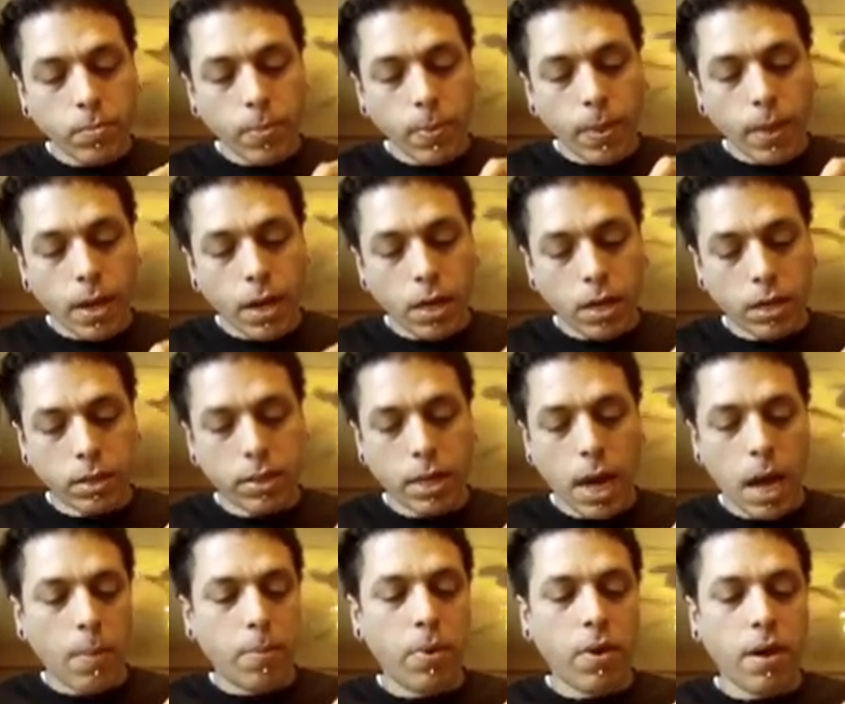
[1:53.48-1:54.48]
And on
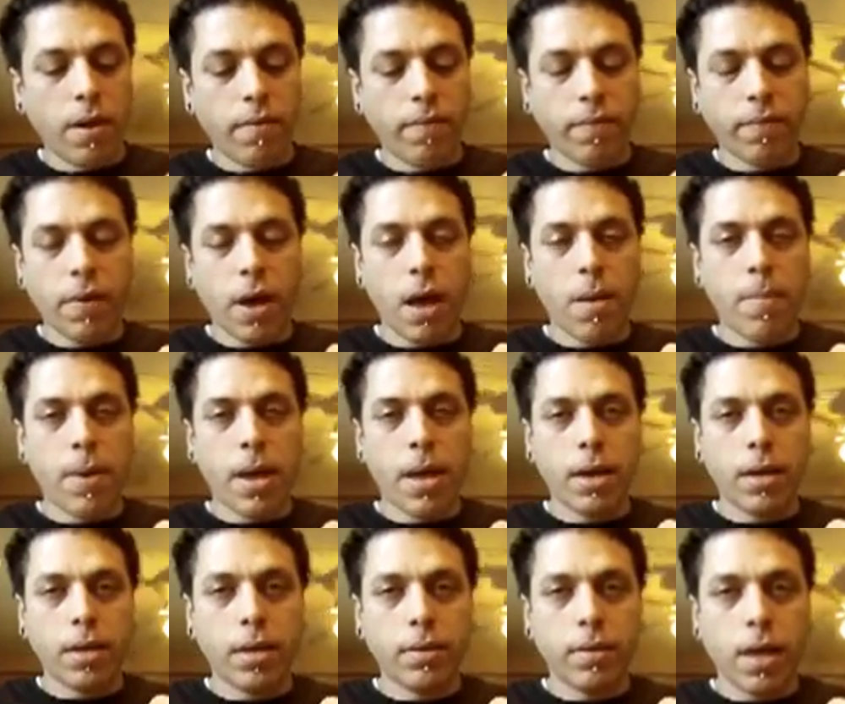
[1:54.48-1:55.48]
top you have
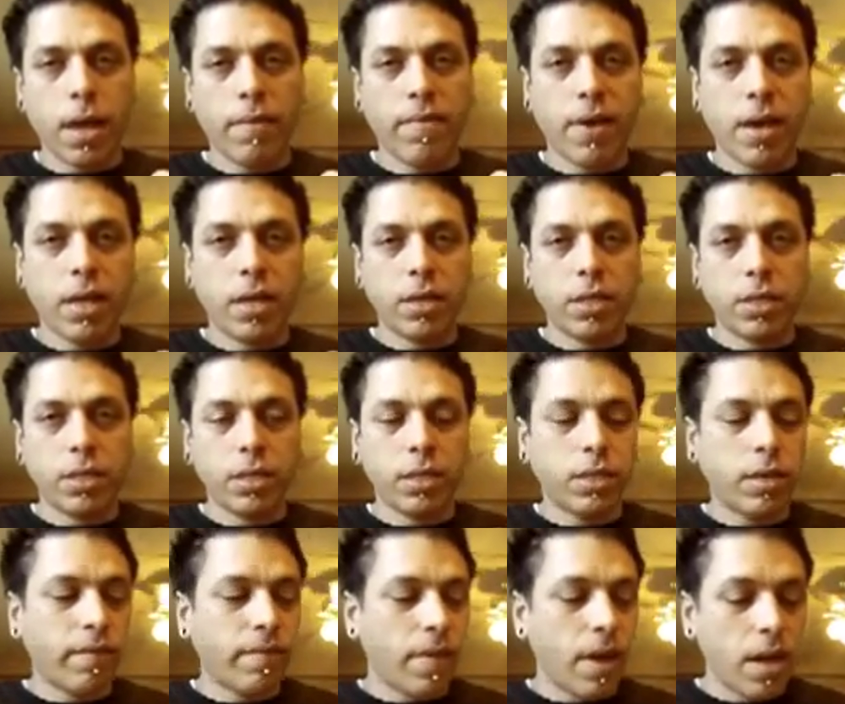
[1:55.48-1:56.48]
combat advantage and
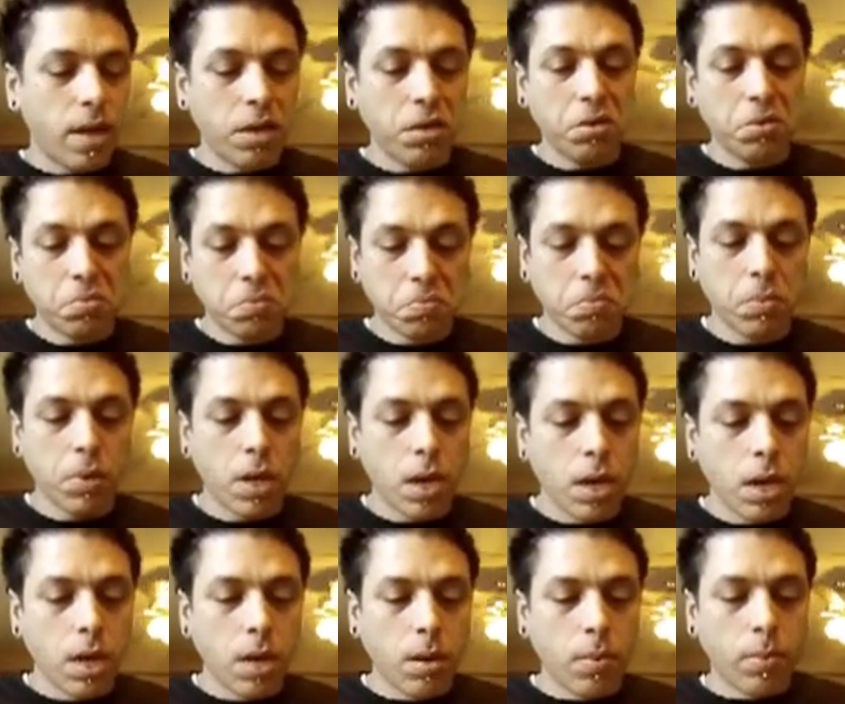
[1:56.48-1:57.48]
disadvantage.
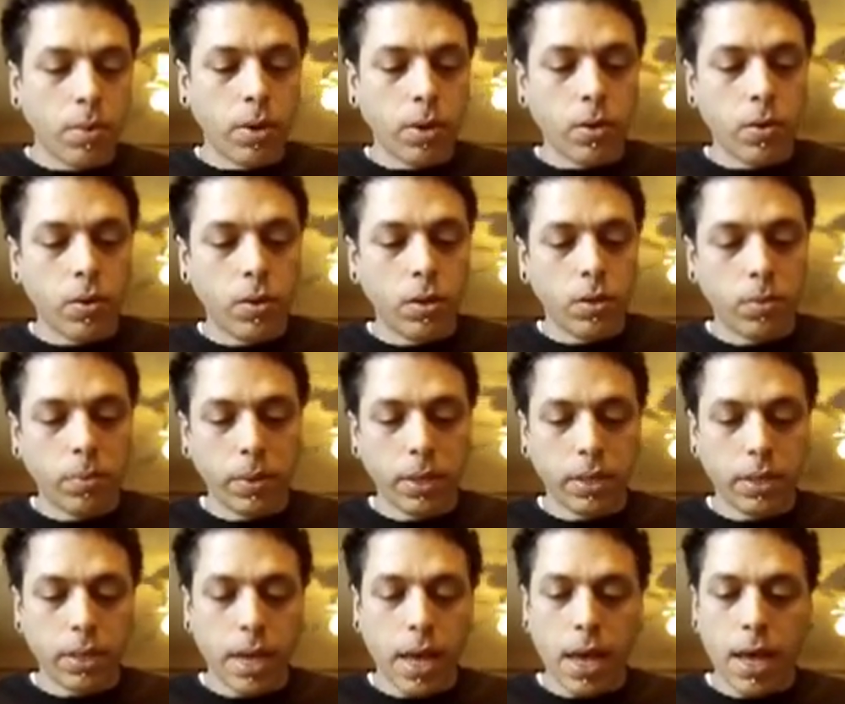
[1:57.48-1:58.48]
Pretty cool little piece
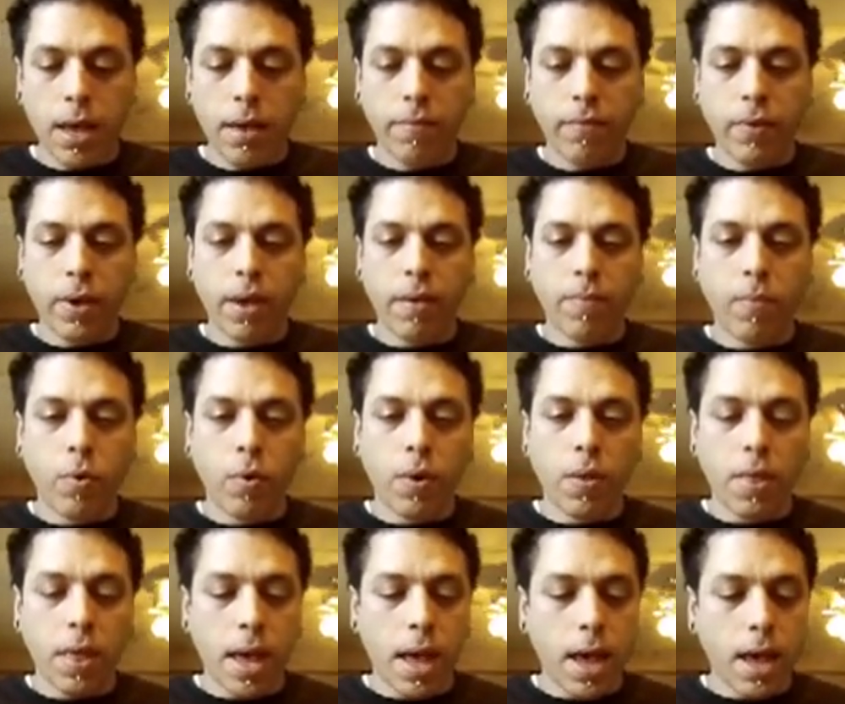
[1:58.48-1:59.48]
to have. We have more of
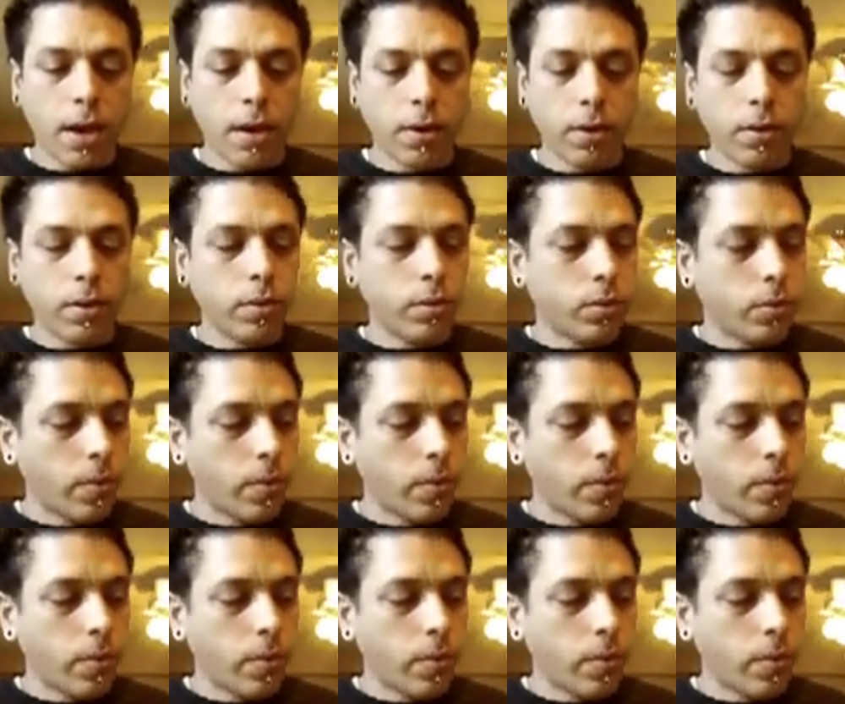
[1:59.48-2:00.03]
that. So